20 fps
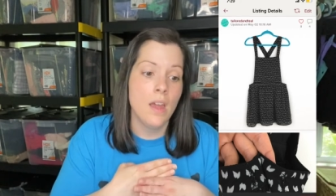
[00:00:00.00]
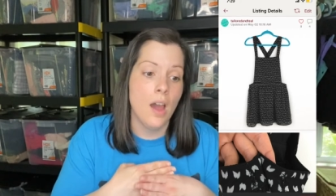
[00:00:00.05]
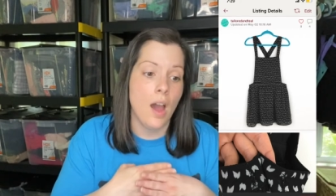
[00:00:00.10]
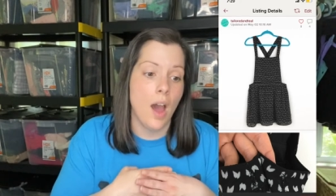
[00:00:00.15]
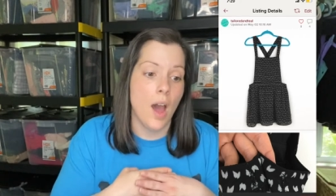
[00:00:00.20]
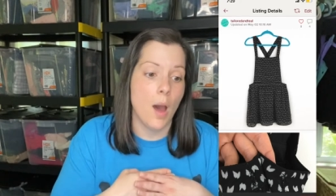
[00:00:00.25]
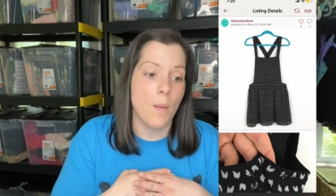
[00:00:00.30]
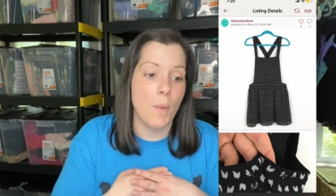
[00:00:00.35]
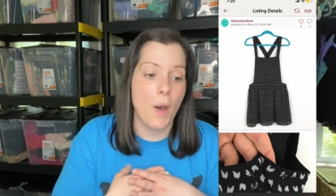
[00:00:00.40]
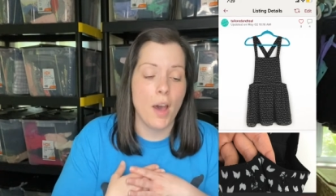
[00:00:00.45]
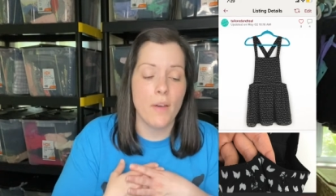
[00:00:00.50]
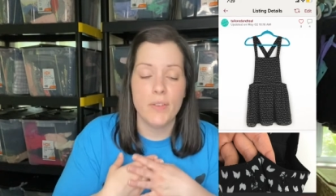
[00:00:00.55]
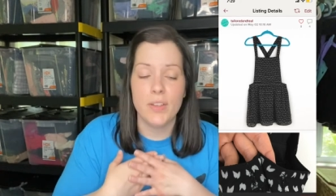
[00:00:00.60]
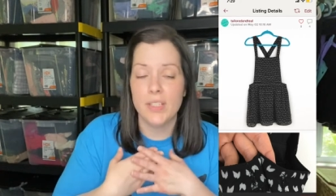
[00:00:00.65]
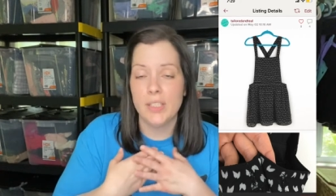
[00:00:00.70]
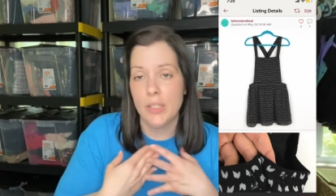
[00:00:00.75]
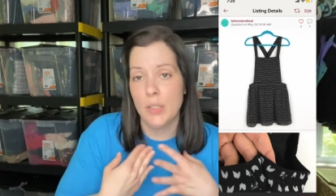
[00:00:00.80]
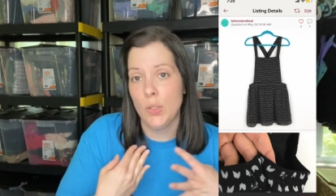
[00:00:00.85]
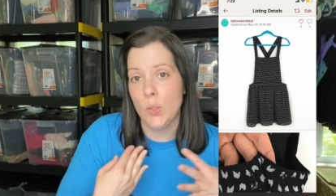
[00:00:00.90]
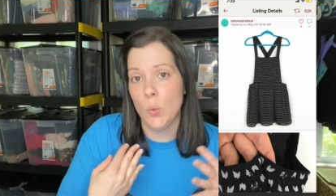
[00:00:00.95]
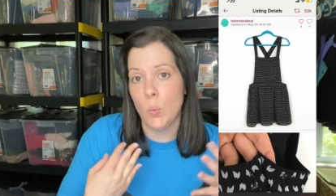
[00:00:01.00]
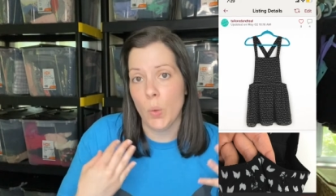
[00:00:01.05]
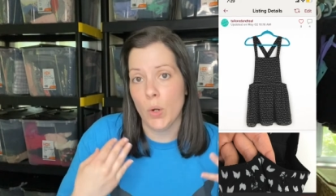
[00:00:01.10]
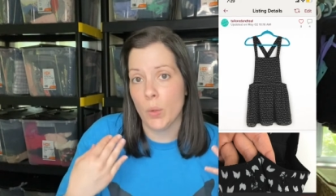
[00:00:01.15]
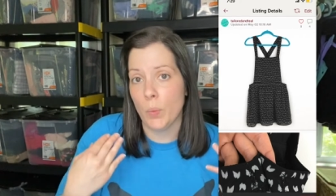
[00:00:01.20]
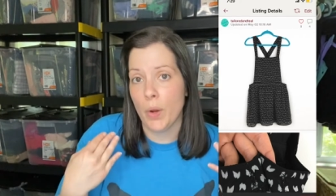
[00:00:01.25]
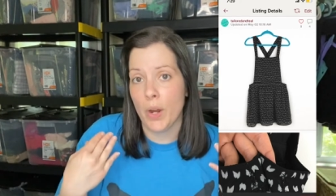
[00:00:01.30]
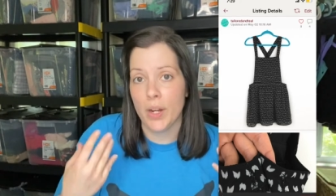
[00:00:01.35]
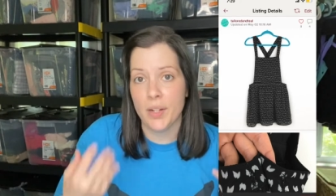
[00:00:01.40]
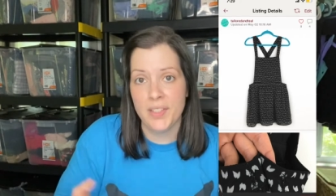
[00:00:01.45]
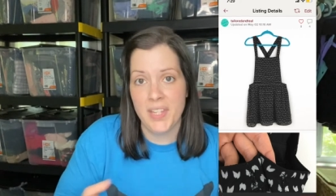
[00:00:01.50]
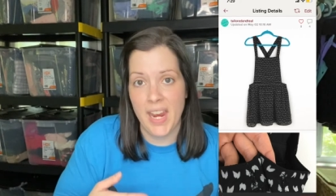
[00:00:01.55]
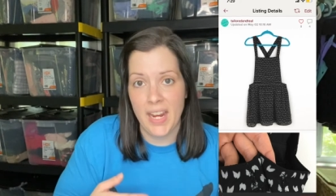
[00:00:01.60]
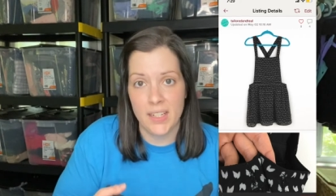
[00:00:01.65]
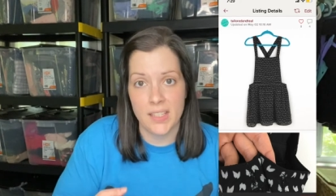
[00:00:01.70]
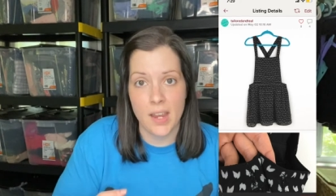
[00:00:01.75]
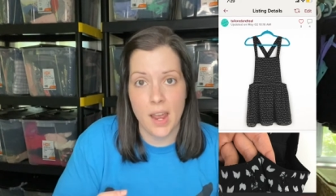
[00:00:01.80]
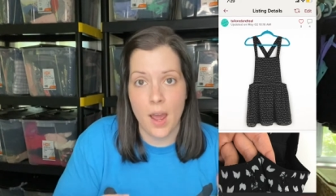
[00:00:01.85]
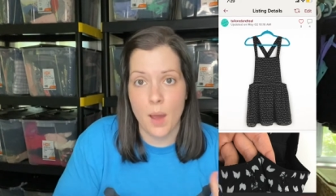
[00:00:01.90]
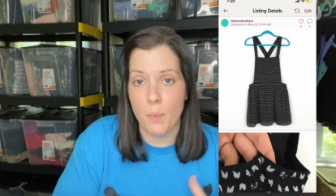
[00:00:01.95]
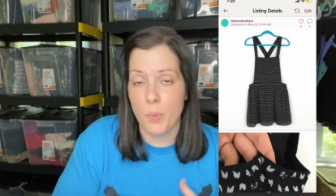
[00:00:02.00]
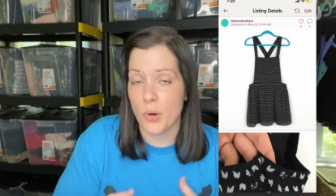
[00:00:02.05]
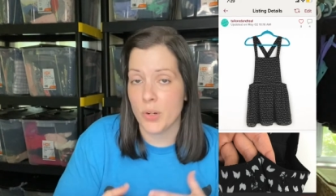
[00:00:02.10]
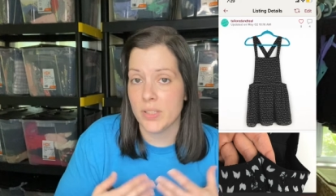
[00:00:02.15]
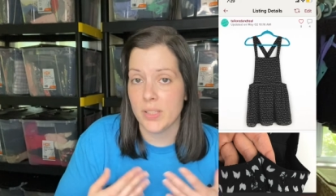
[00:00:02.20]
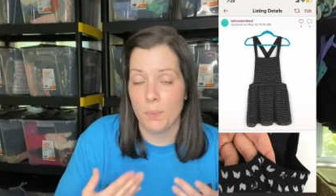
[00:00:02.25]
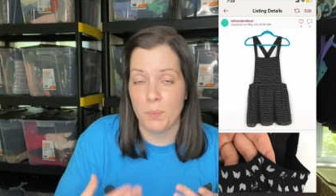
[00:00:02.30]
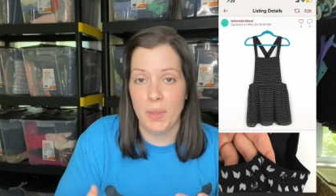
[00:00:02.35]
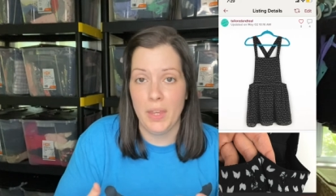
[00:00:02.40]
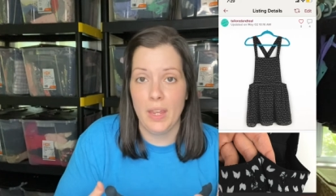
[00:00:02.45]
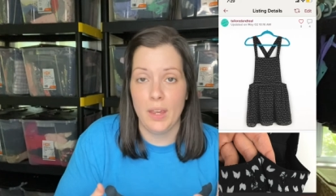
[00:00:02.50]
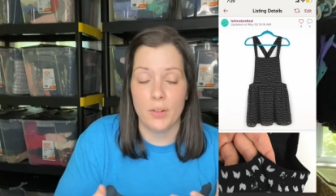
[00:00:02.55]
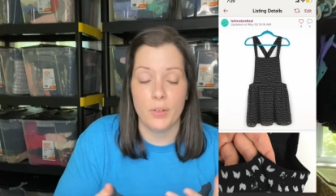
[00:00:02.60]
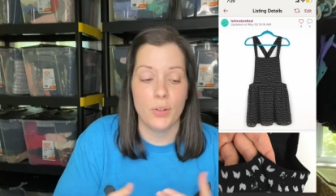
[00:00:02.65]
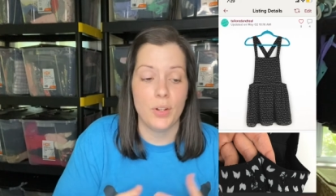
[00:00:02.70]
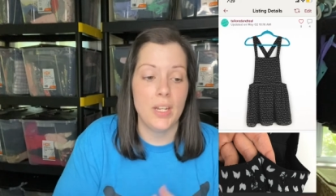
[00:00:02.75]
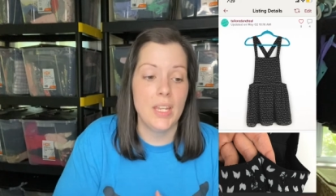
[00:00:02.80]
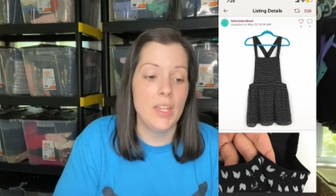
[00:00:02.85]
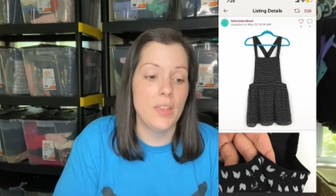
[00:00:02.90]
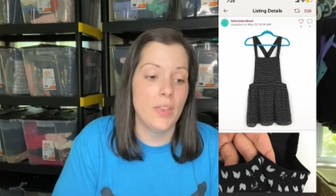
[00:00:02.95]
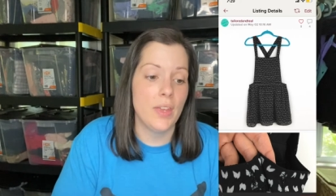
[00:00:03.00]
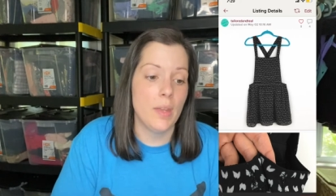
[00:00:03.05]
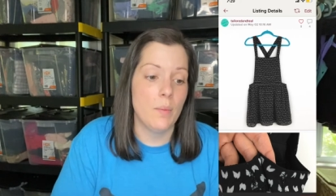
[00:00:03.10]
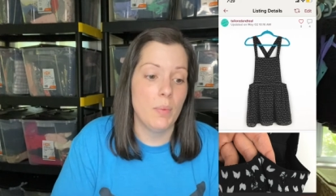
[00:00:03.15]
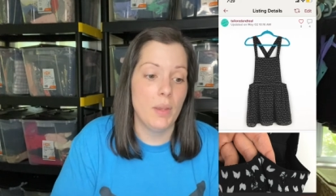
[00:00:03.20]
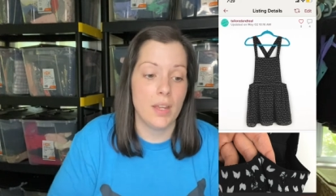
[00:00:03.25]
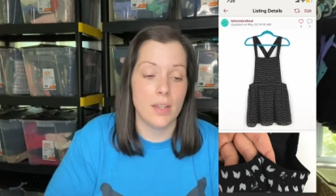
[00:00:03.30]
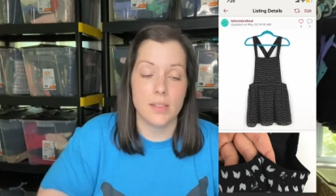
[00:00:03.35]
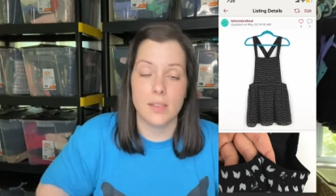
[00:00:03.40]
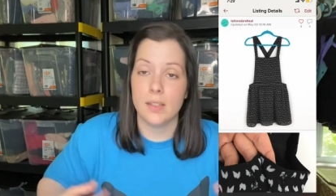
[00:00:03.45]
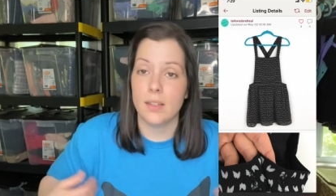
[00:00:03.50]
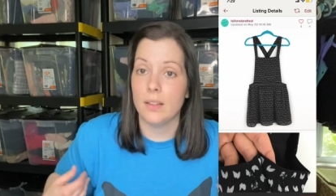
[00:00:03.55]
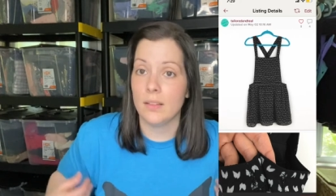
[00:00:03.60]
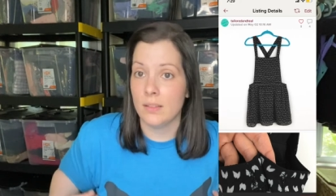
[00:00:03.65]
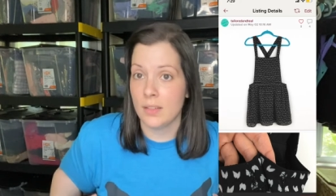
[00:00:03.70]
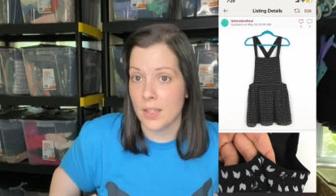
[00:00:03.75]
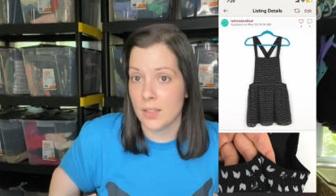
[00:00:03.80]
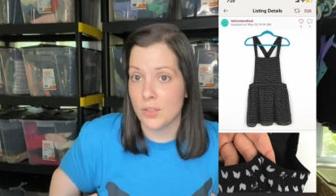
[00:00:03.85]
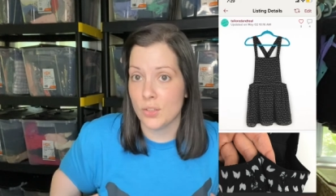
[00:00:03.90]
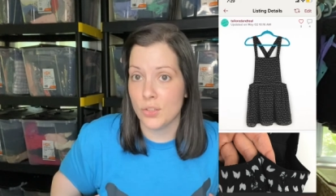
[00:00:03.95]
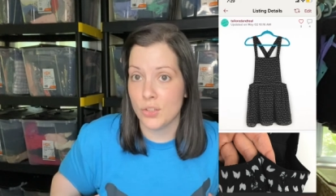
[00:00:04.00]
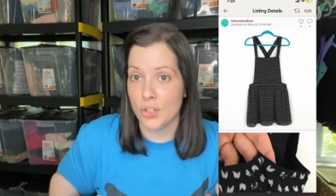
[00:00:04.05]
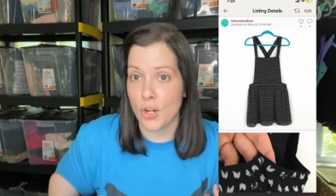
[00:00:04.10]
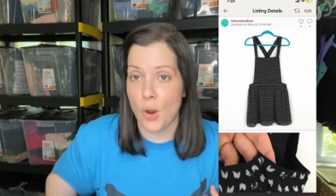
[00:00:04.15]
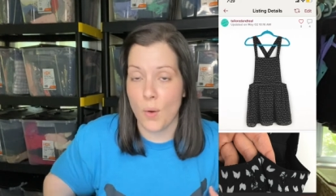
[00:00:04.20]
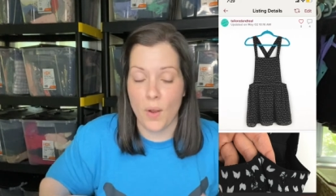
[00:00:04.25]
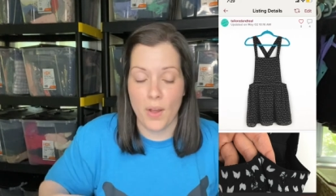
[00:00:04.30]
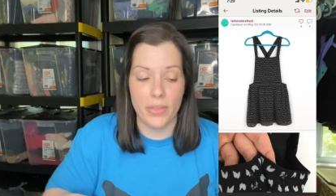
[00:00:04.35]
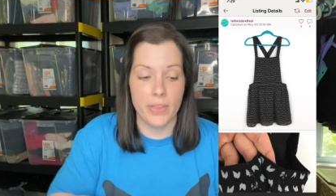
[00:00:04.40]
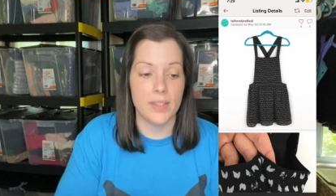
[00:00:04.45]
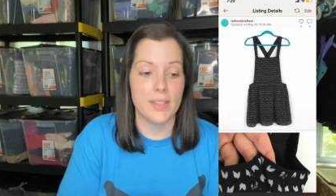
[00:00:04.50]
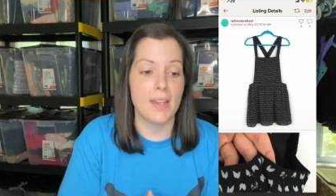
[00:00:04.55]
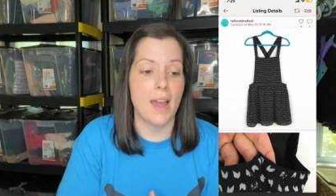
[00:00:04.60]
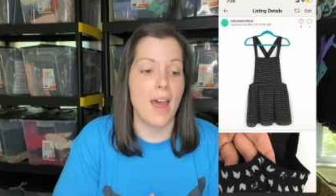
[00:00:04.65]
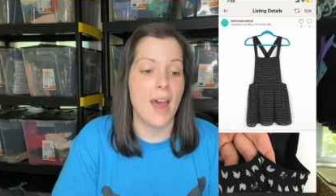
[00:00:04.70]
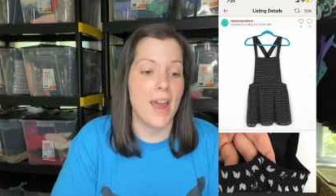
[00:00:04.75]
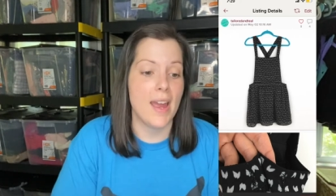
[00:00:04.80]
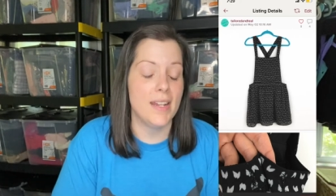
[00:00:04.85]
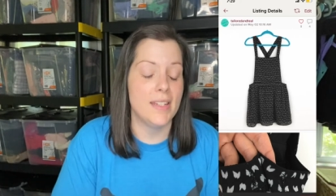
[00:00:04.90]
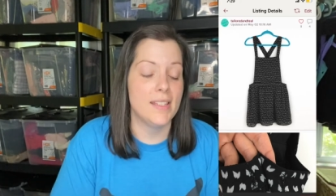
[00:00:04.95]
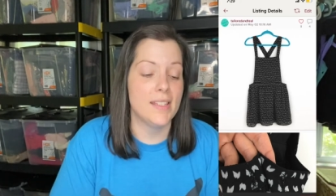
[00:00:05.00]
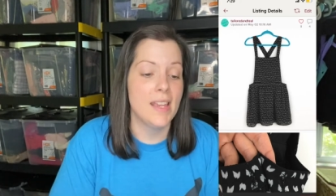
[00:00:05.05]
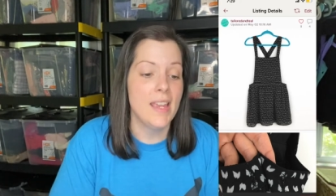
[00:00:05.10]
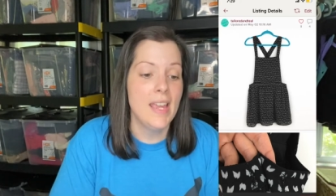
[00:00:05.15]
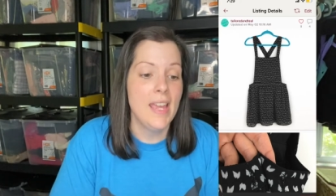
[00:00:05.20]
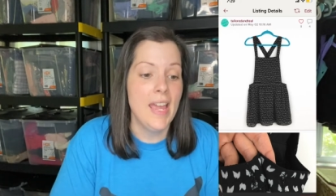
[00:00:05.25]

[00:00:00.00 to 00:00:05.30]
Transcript: Um, obviously, you'd want to wear a tank top or something underneath it because it does show on the sides.